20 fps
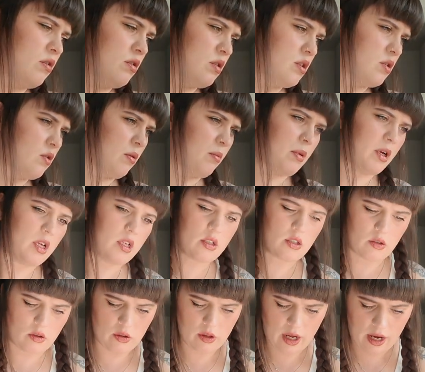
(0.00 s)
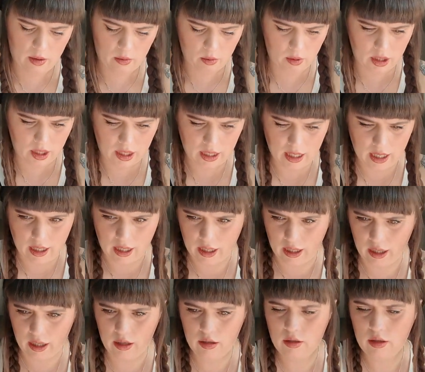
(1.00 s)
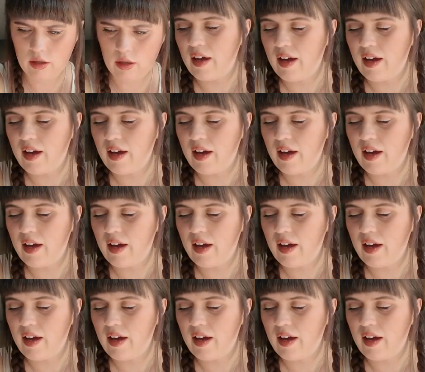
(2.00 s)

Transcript: so I might do that one now.